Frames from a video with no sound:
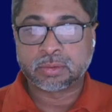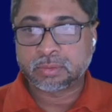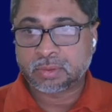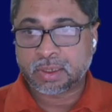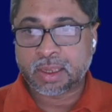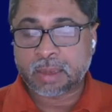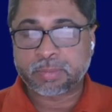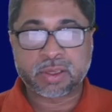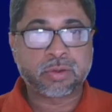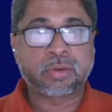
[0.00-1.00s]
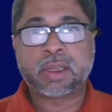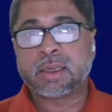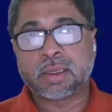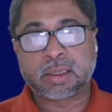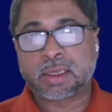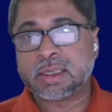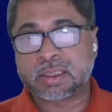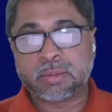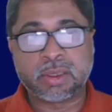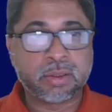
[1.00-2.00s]
So an app that you create here
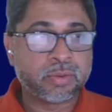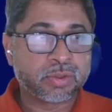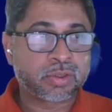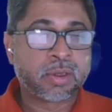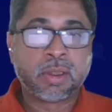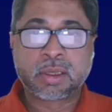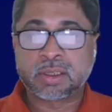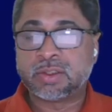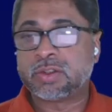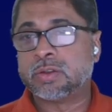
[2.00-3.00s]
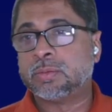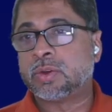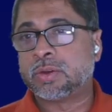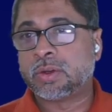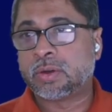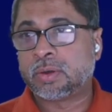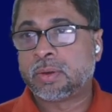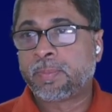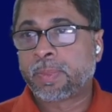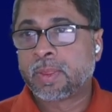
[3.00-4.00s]
can easily be used, consumed on
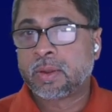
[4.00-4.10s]
your